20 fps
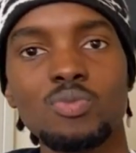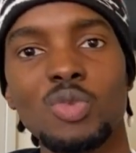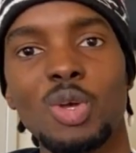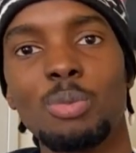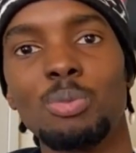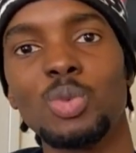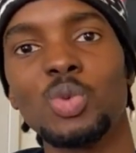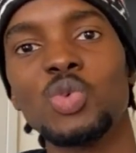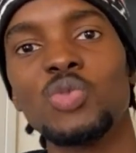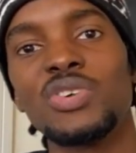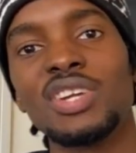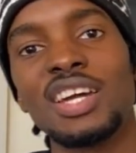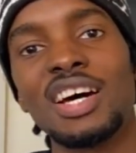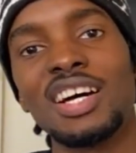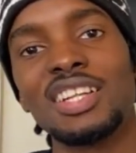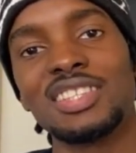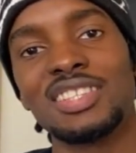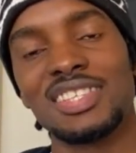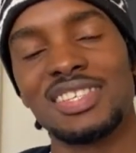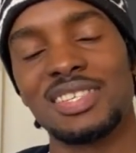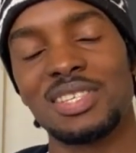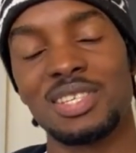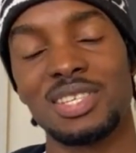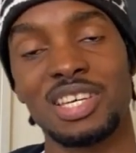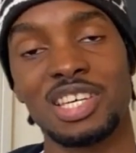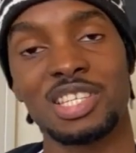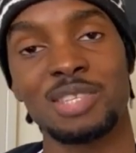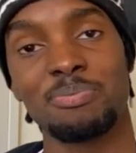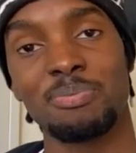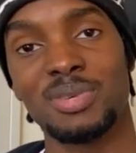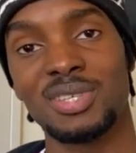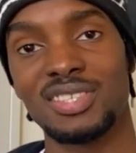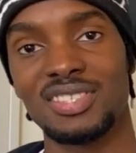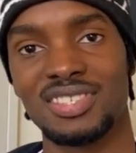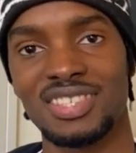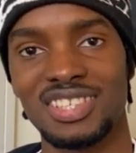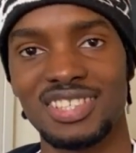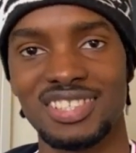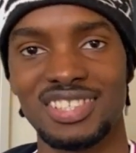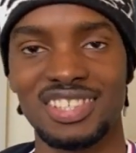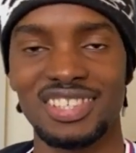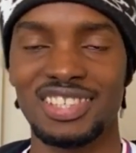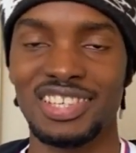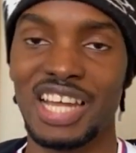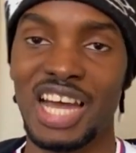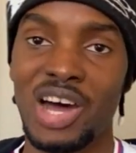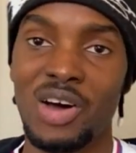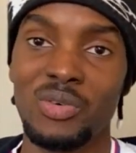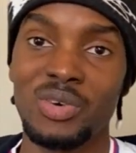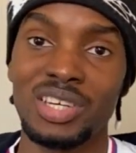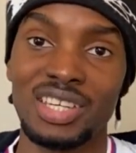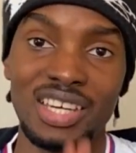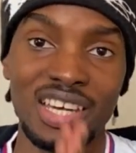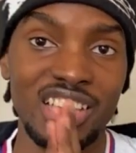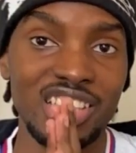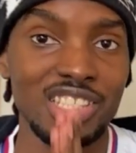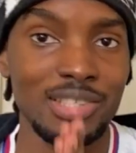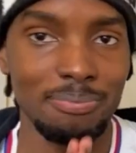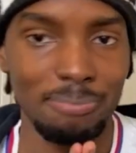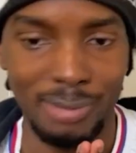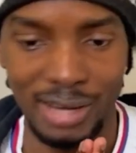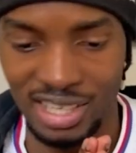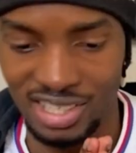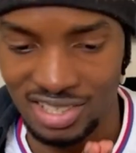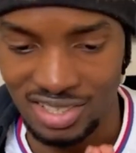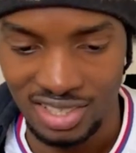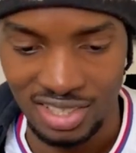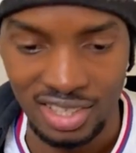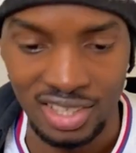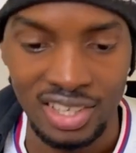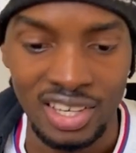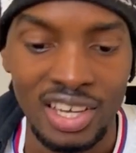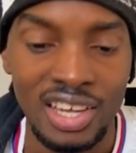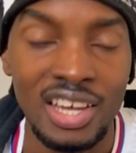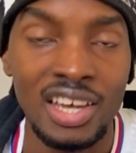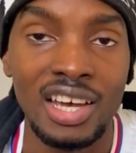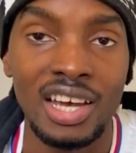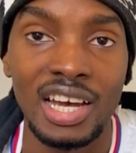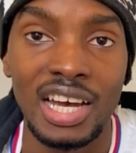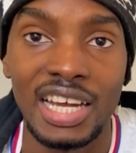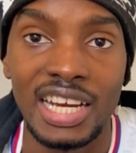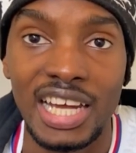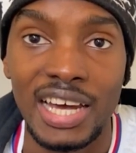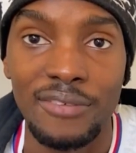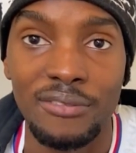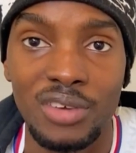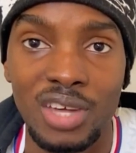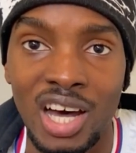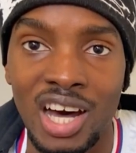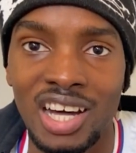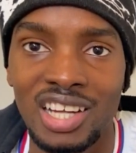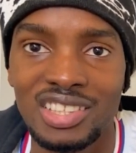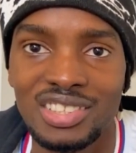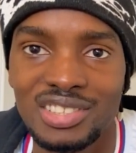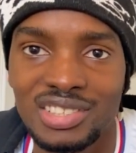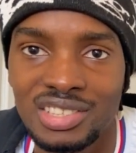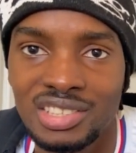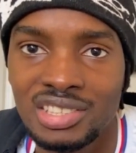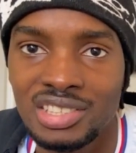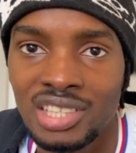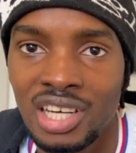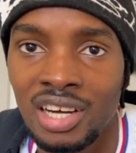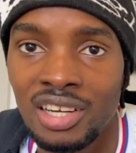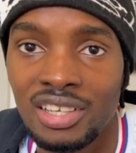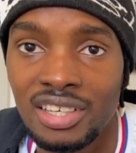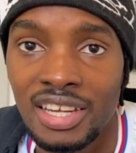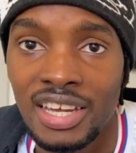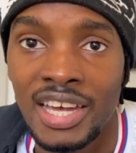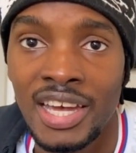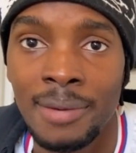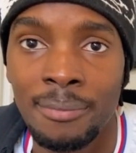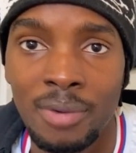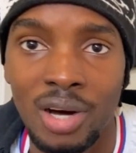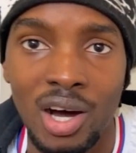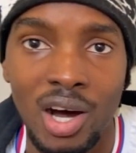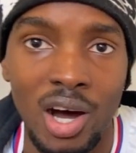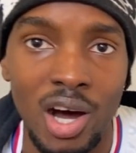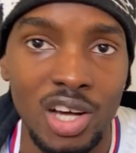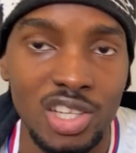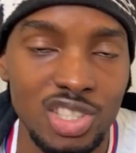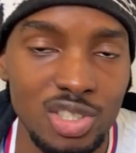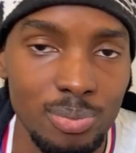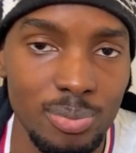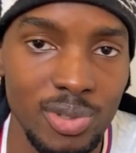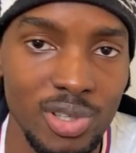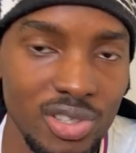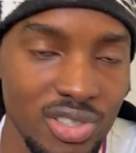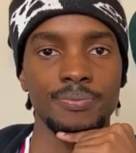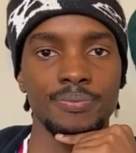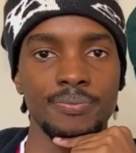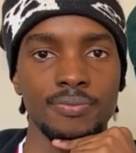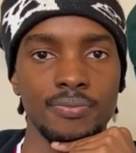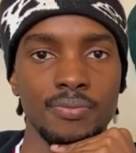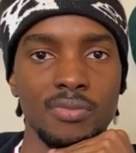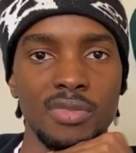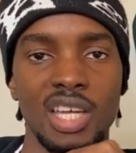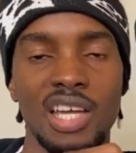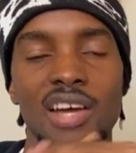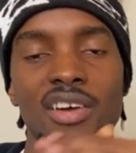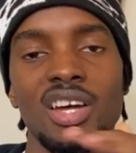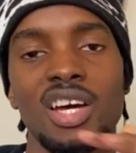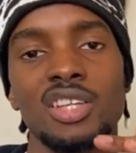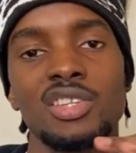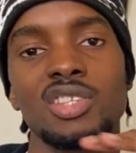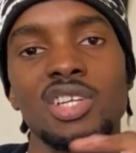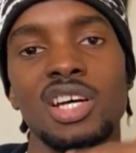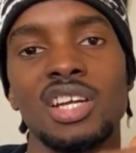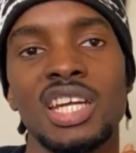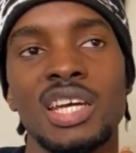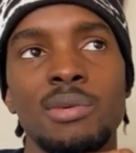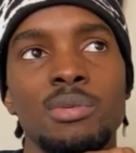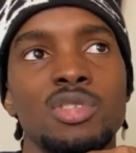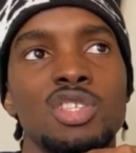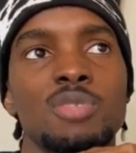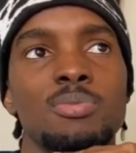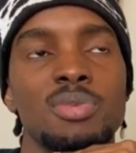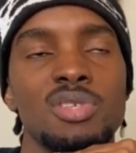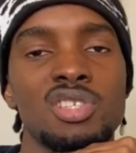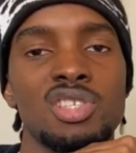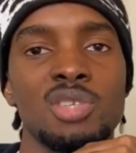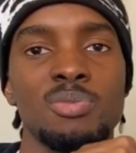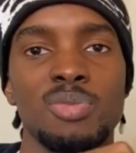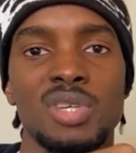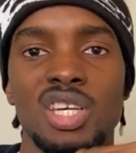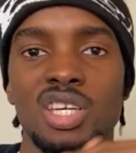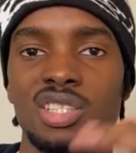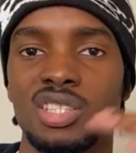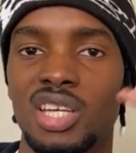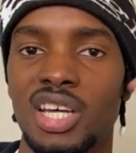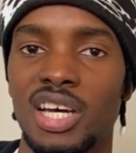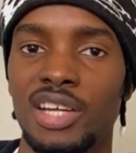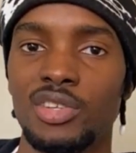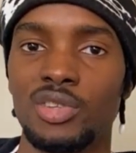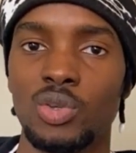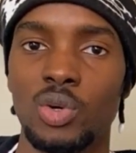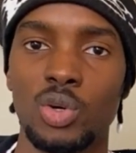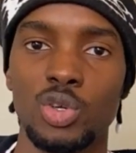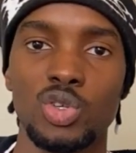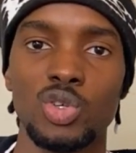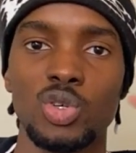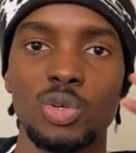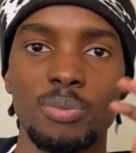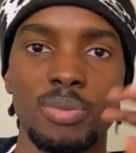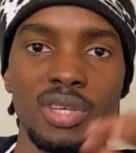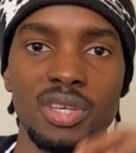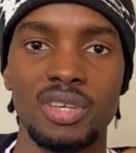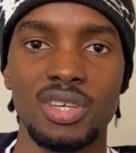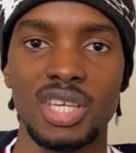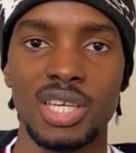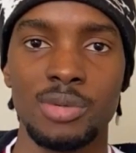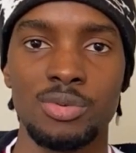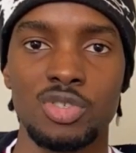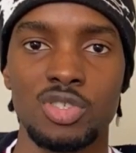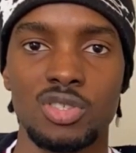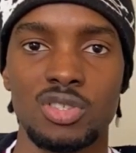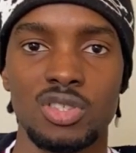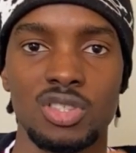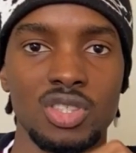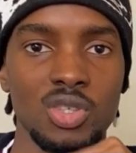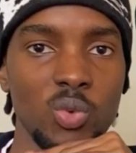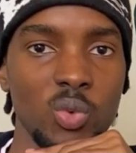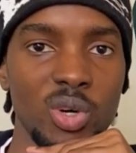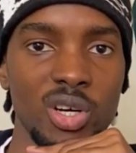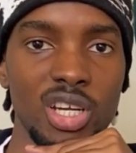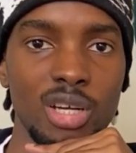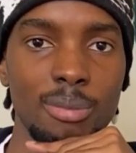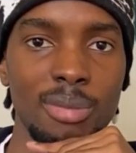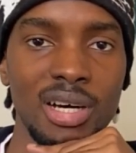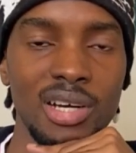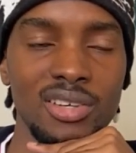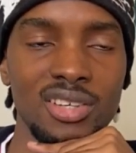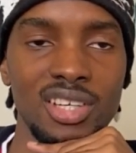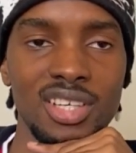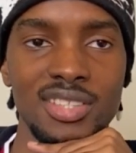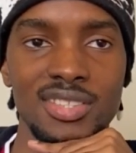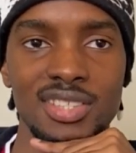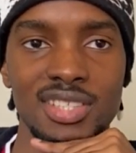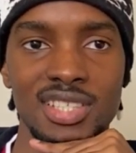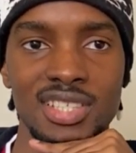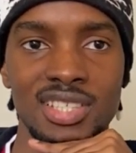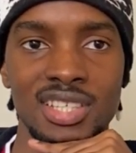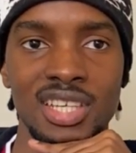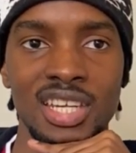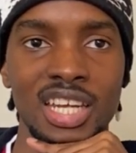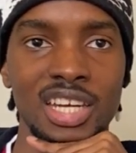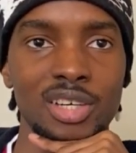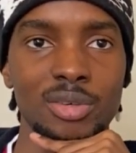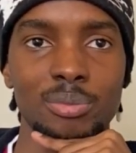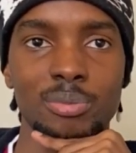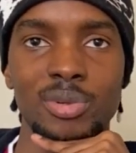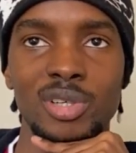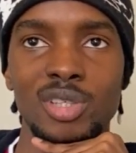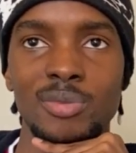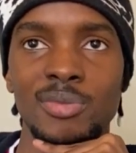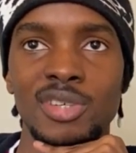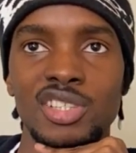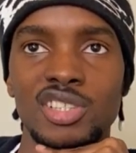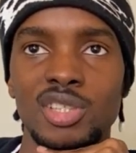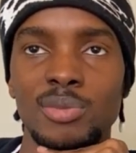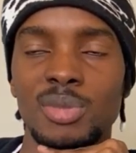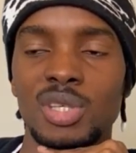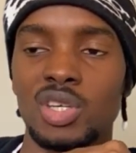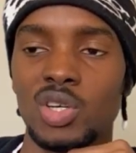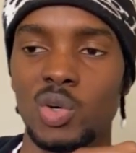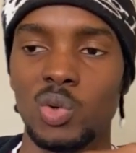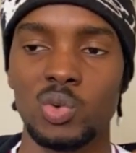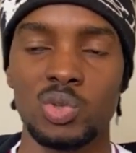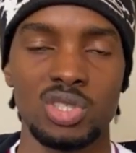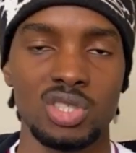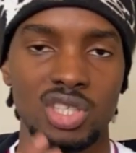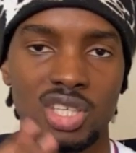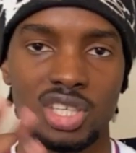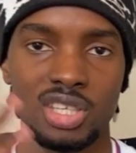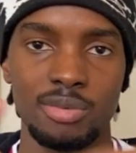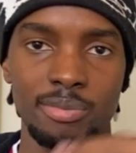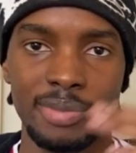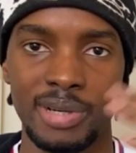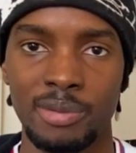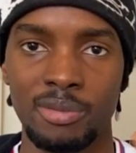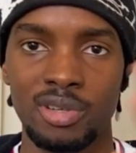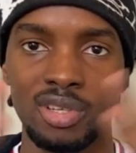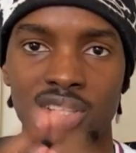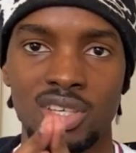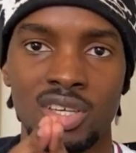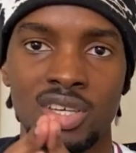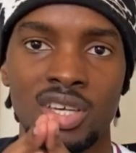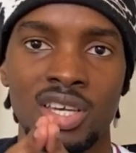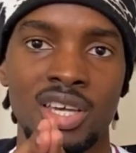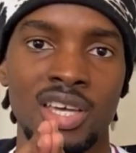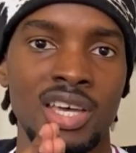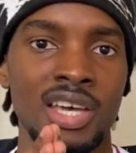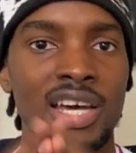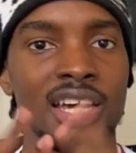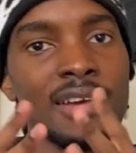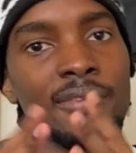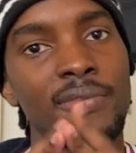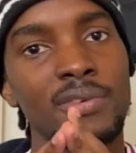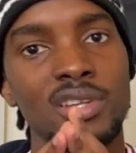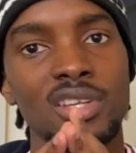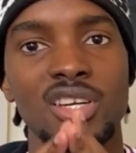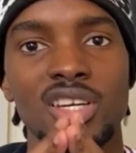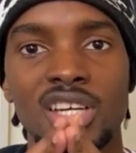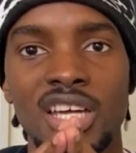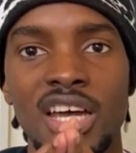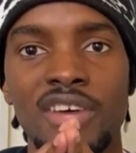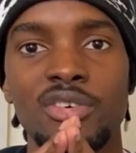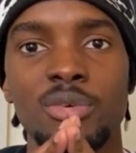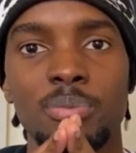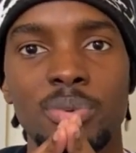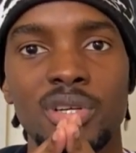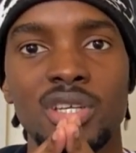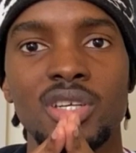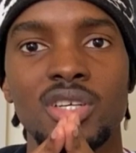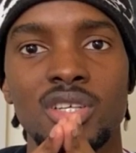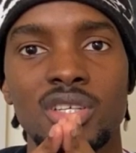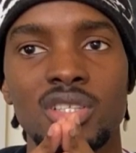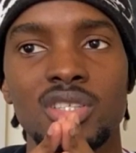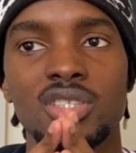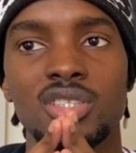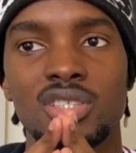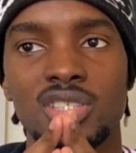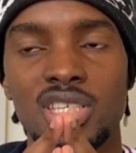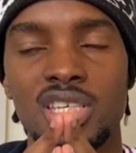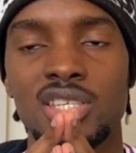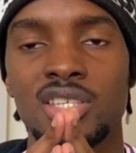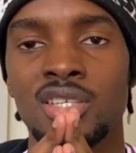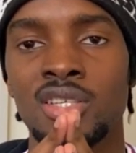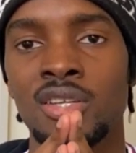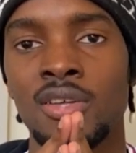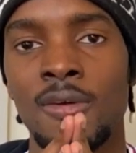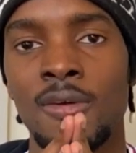Moving on to sixth position, now it gets spicy, and I've got Tottenham Hotspurs. I got Tottenham in this position because they got no European games to worry about next season, and they're pretty much going to be coasting in the Premier League, and I feel they're going to have a pretty good season.